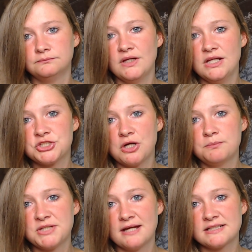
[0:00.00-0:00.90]
Each
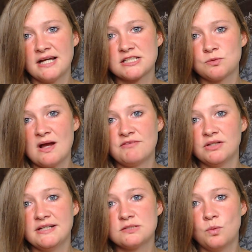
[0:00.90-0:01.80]
object has to have
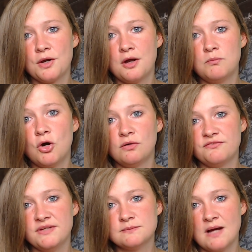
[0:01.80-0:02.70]
at least one or more of
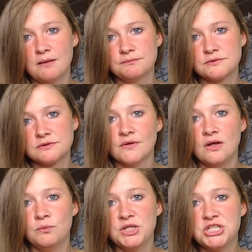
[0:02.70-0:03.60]
these maps,
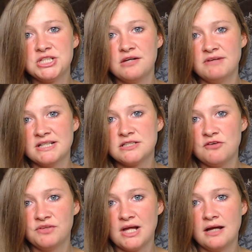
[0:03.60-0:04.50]
which are generated
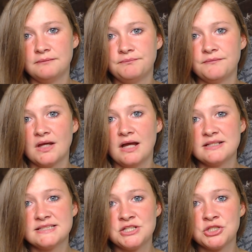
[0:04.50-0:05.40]
offline and
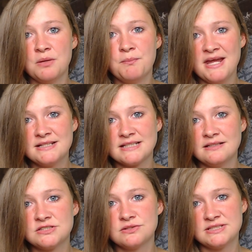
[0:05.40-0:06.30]
essentially baked
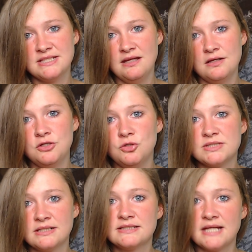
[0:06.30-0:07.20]
into the scene
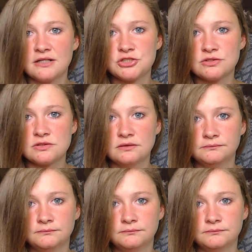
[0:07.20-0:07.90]
using textures.